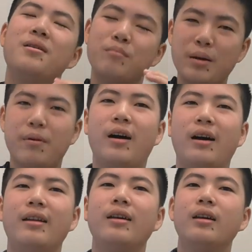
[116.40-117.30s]
my
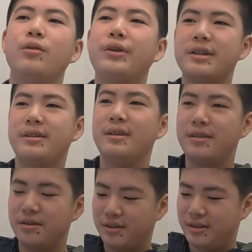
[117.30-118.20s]
pot, you can see
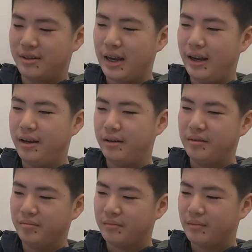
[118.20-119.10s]
there's a
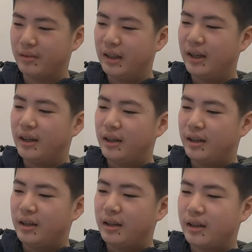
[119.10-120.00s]

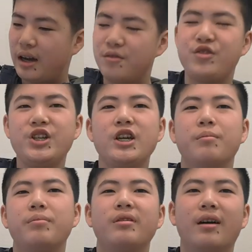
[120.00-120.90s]
kind of
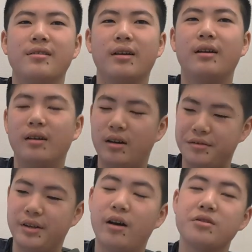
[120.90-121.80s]
chip on
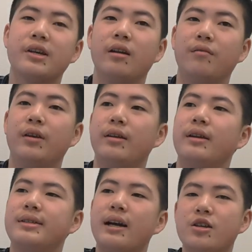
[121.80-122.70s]
the outside of it.
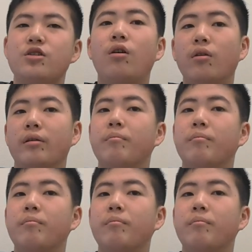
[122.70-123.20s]
It's actually called